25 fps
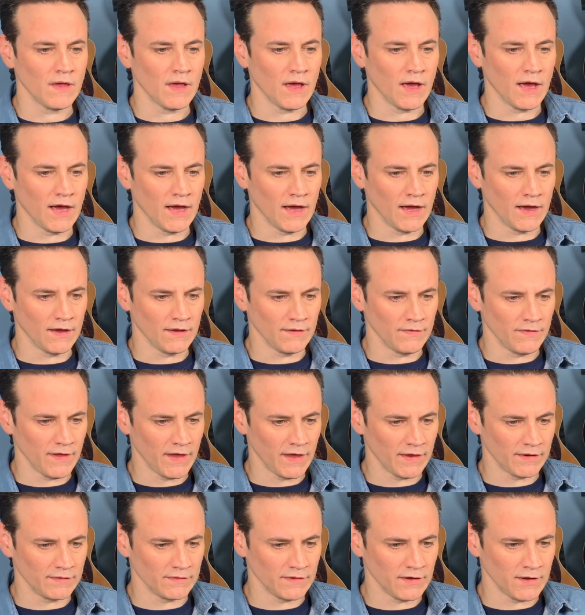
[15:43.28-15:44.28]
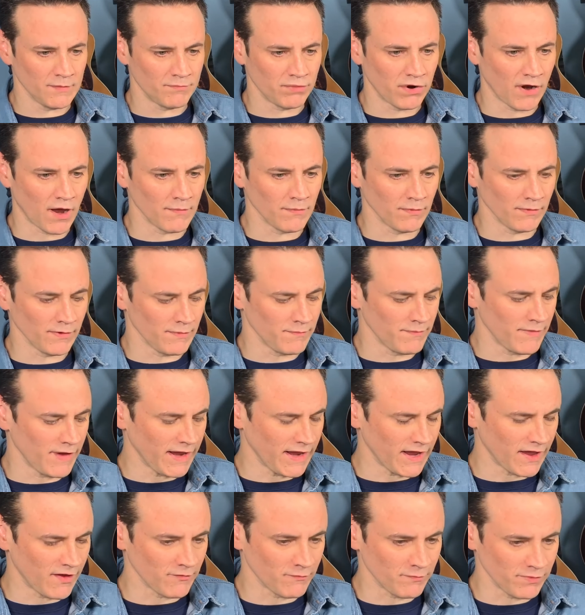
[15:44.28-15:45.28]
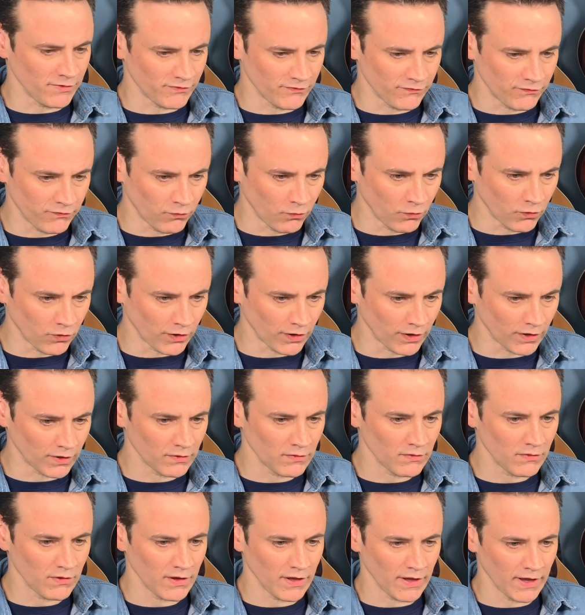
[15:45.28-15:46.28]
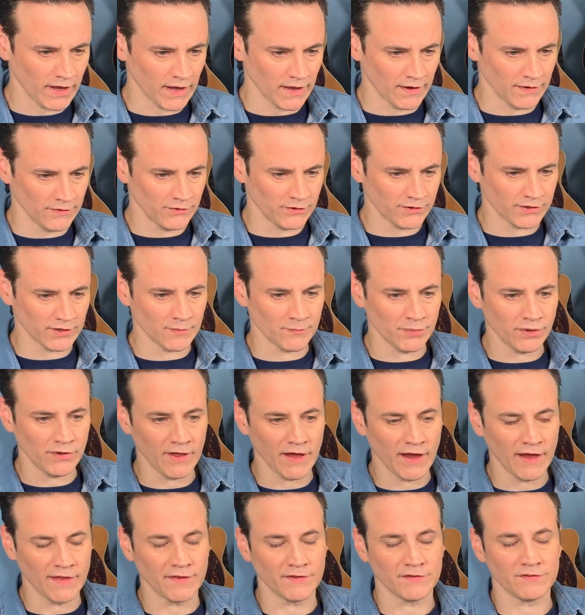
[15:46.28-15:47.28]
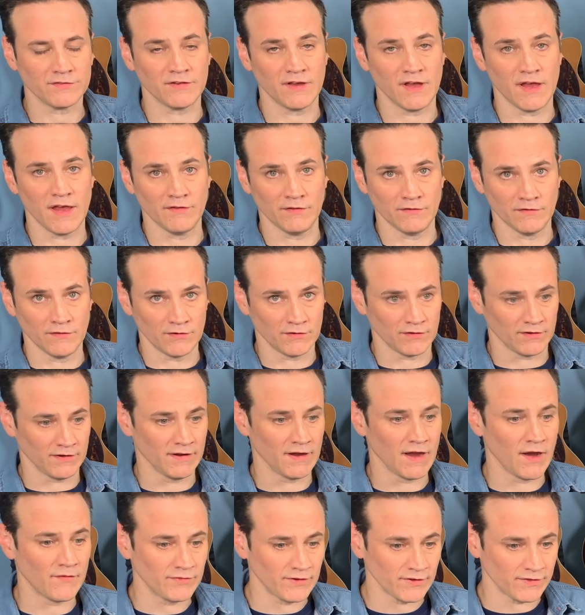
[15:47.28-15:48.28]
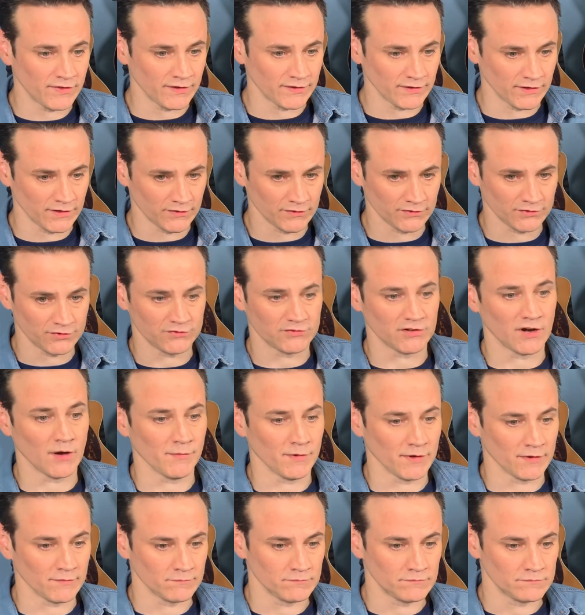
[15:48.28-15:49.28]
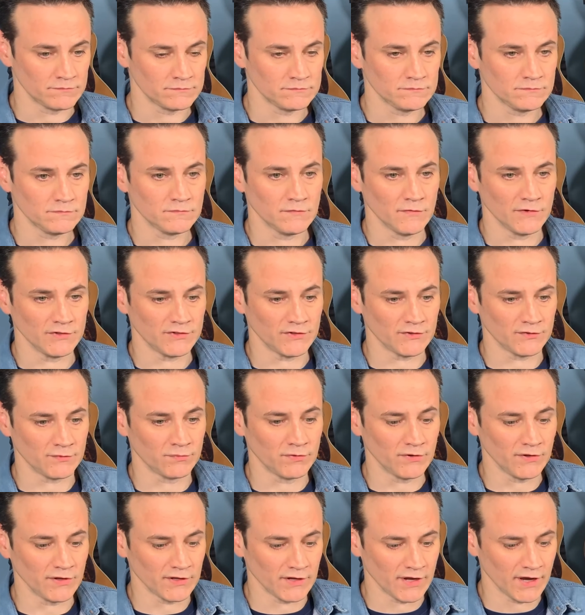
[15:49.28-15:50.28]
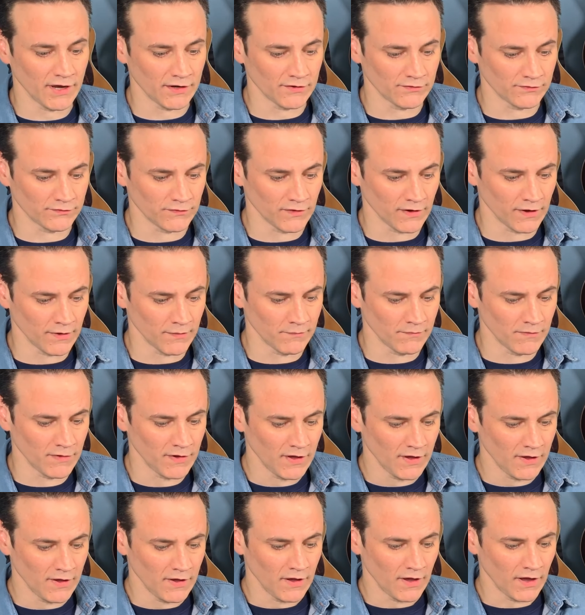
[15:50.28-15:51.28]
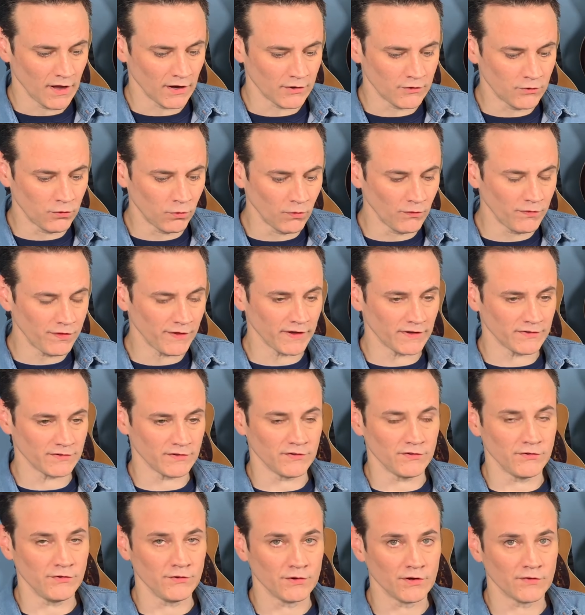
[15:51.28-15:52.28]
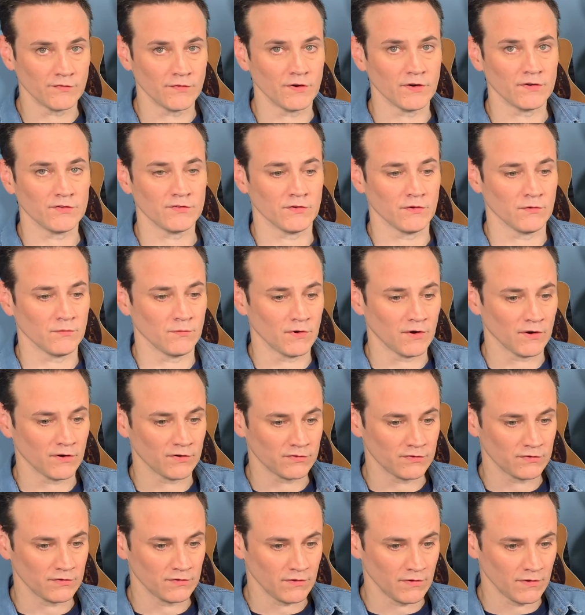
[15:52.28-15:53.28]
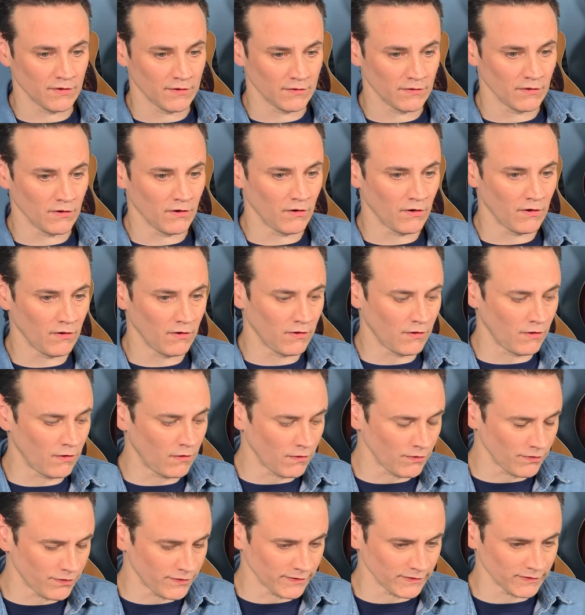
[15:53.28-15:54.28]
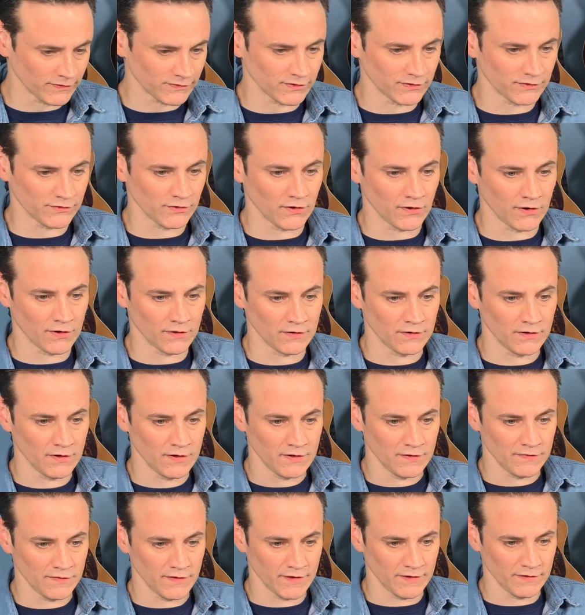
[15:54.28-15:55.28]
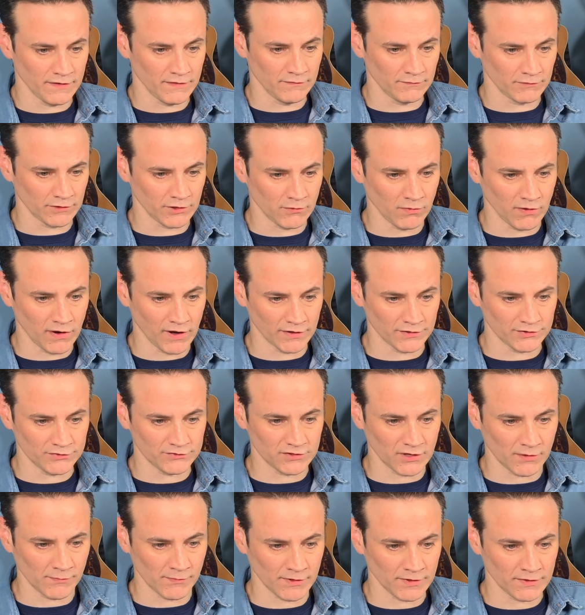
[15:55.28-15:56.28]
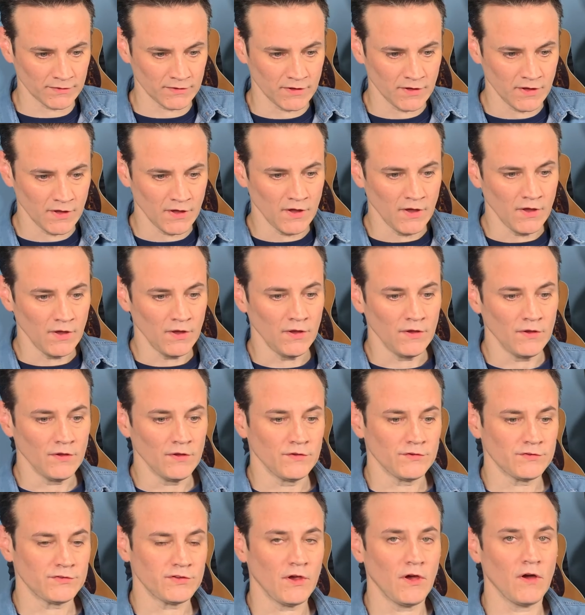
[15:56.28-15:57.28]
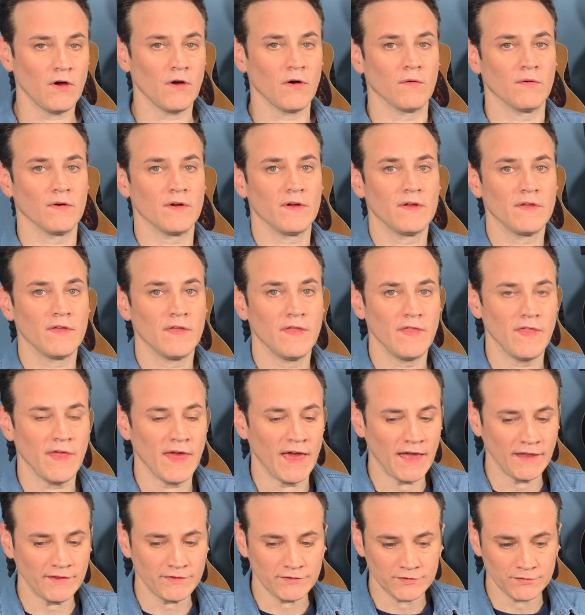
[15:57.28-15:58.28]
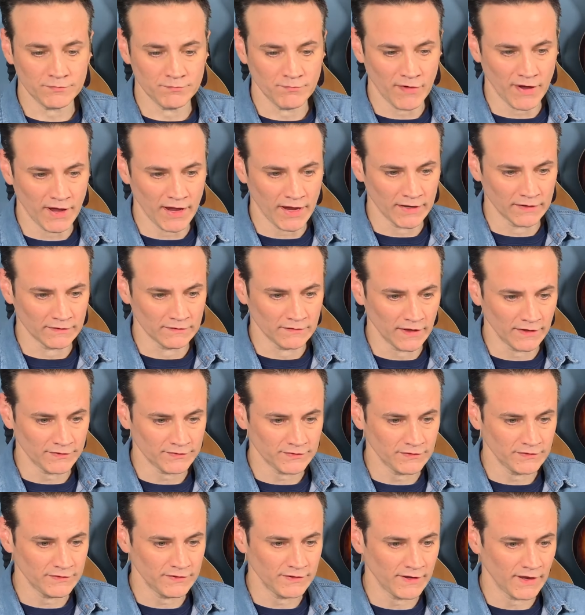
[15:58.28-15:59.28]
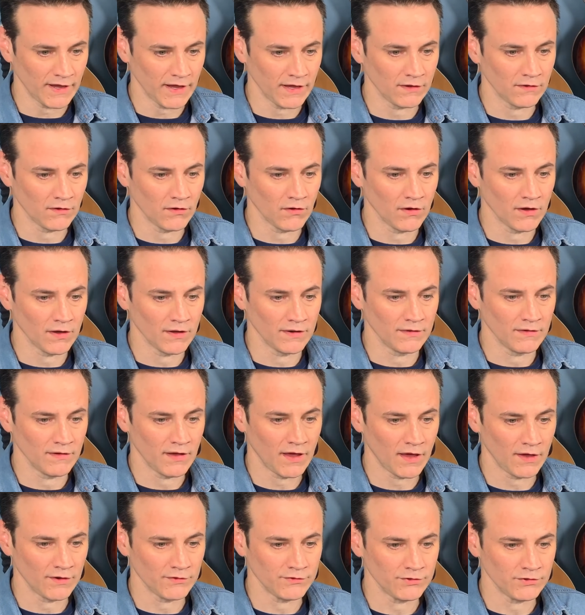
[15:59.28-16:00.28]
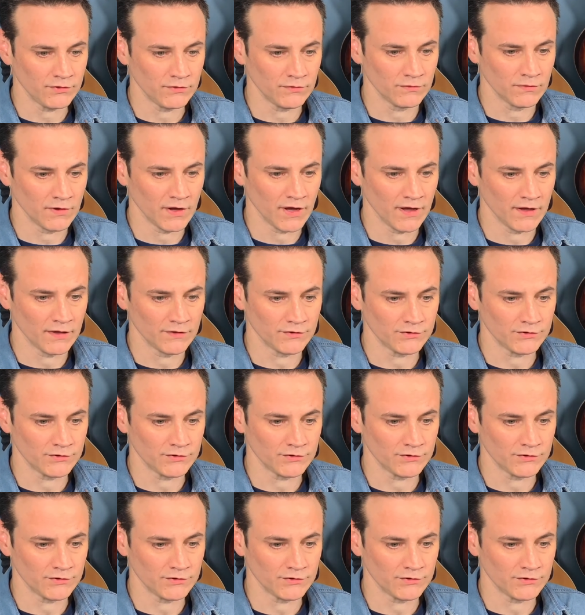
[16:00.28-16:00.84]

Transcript: than it probably may have before. And you can apply this to literally everything that you're strumming, which is really kind of a cool thing because it's universal. It works on all things guitar that require strumming. So that's my lesson today on how to